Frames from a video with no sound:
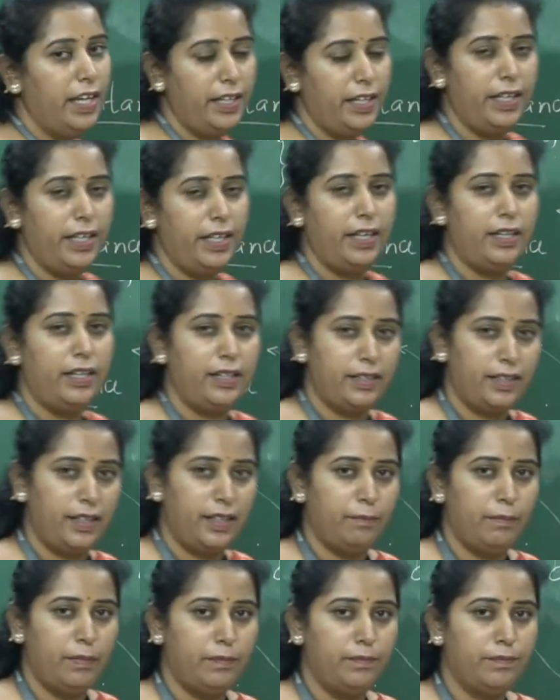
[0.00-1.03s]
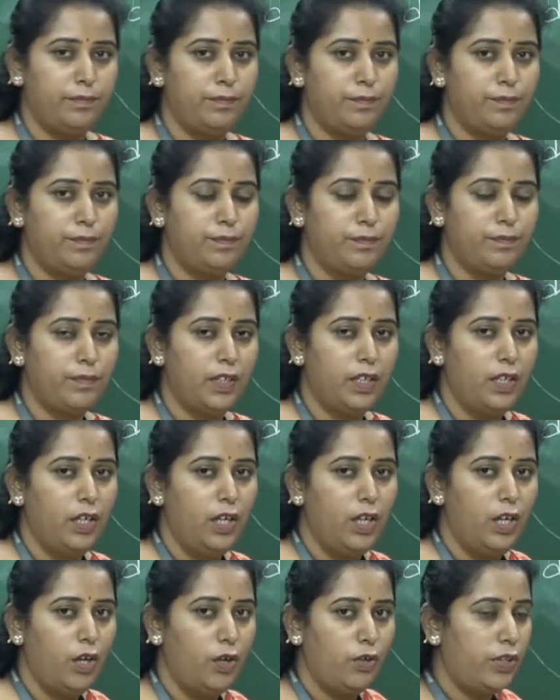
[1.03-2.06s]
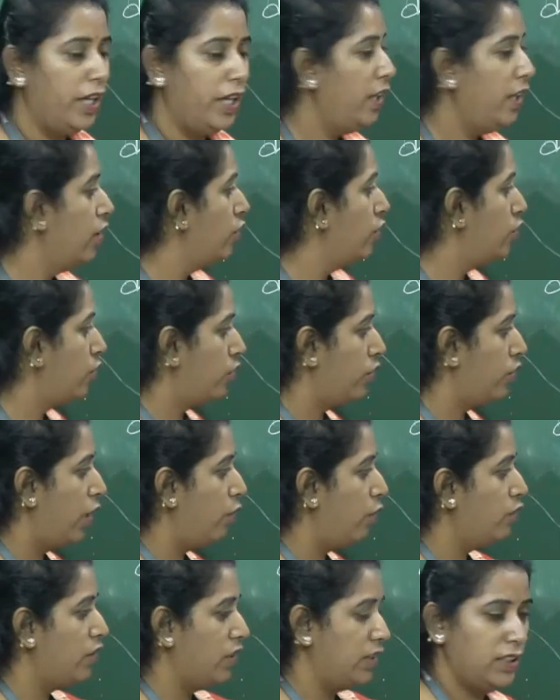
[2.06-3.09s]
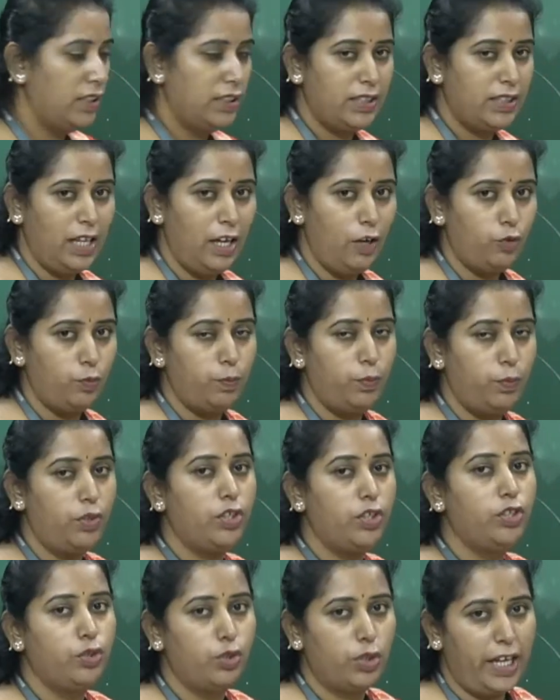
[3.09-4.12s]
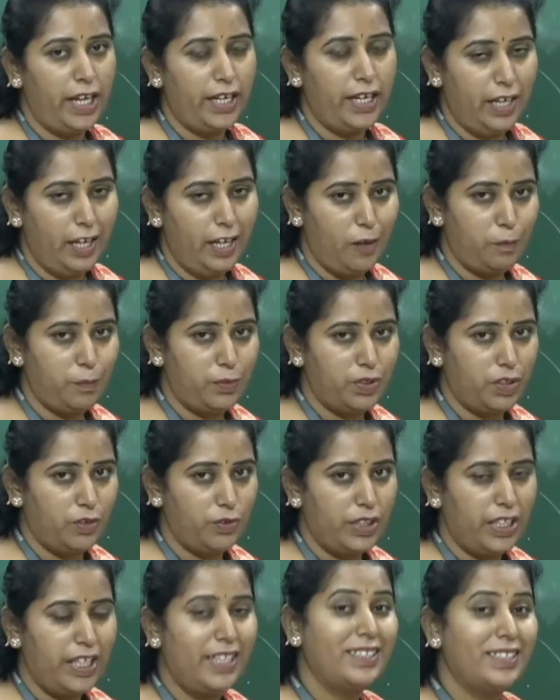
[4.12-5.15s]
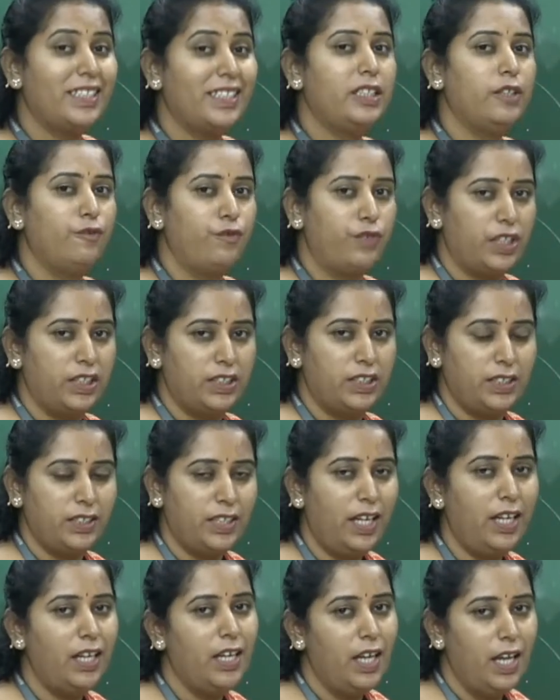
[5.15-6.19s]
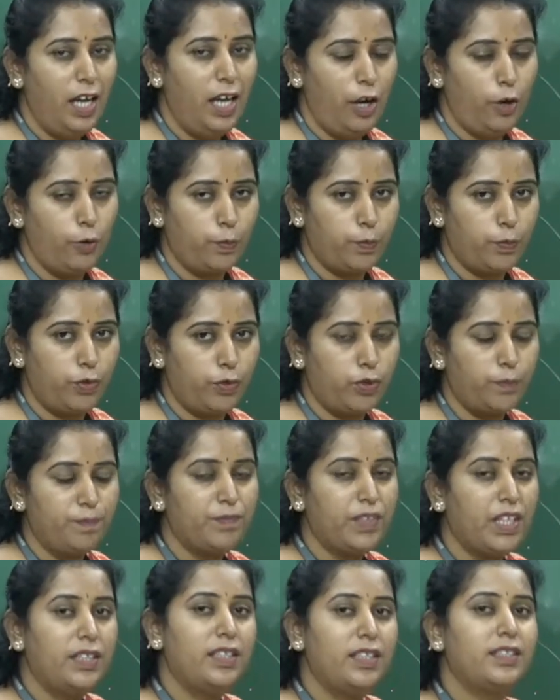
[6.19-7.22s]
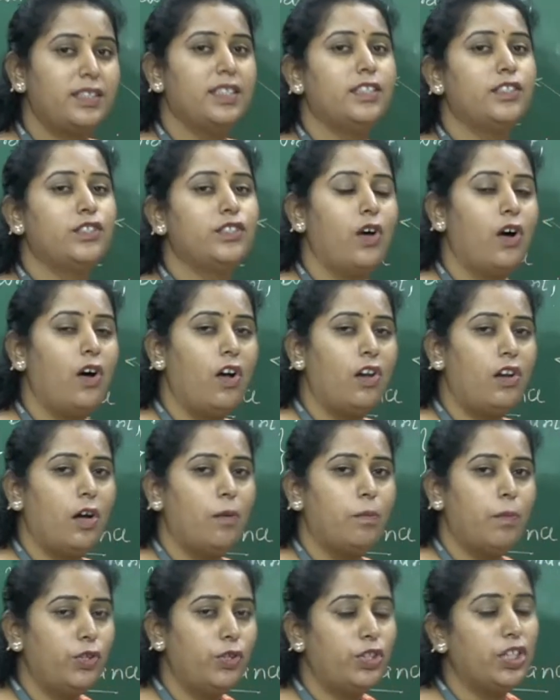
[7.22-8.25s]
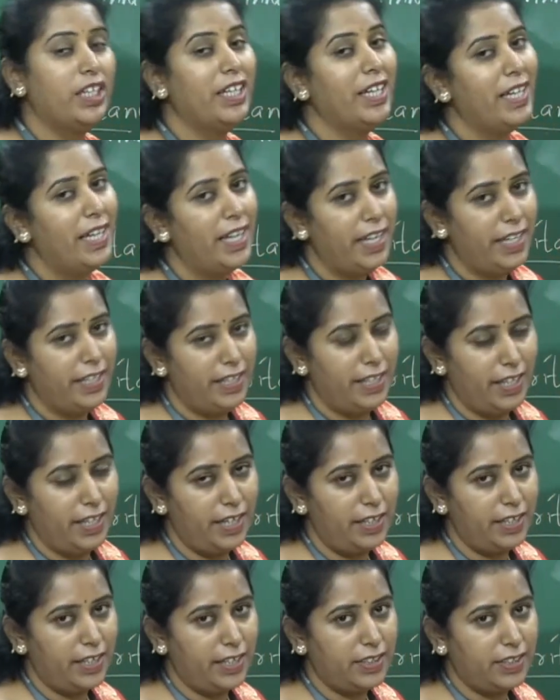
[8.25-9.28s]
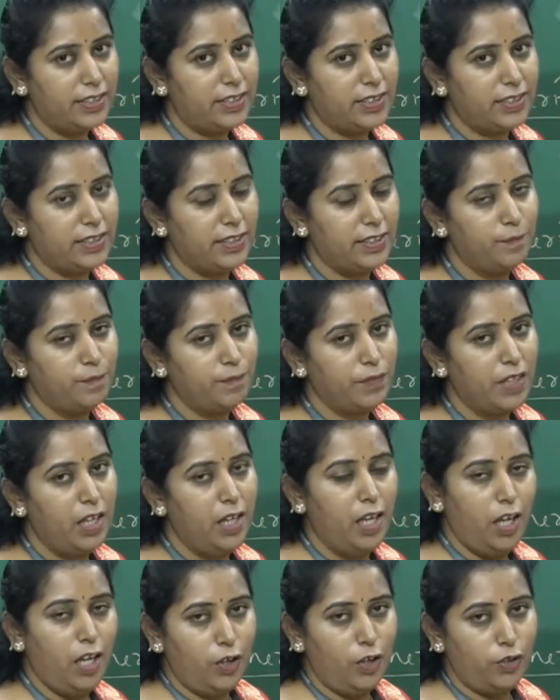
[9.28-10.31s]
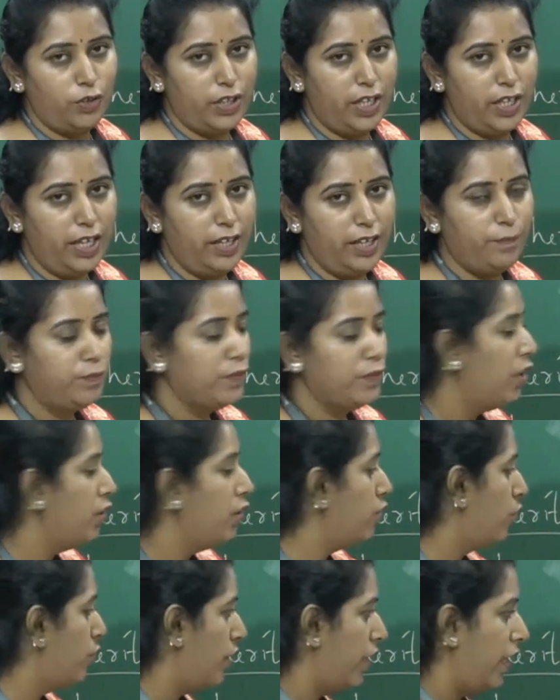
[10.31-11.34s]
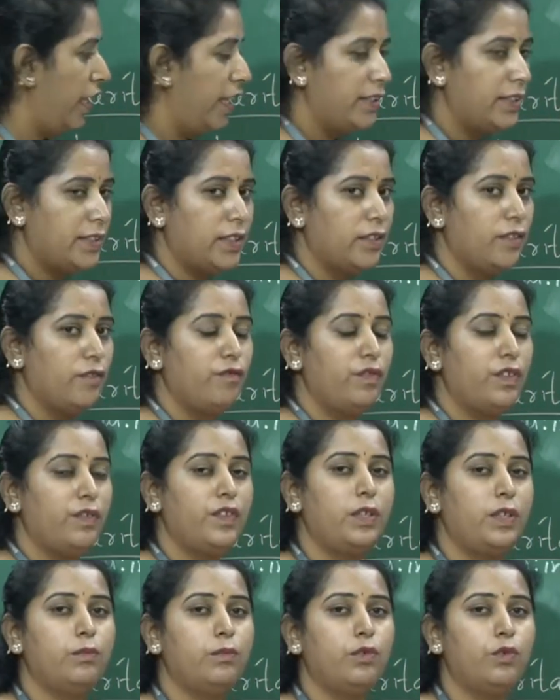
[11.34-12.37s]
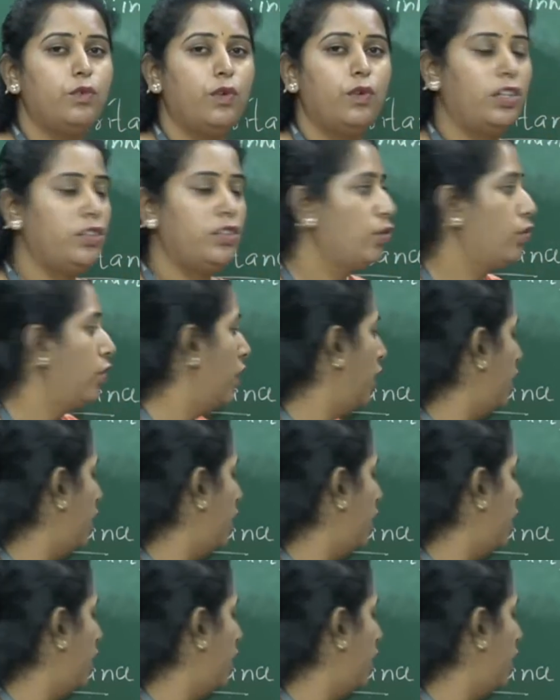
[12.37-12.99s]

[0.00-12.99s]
inherit them. Okay. So now this is the output. You can observe there is a difference in the output. This is all about inheritance. Okay. So next we will move on to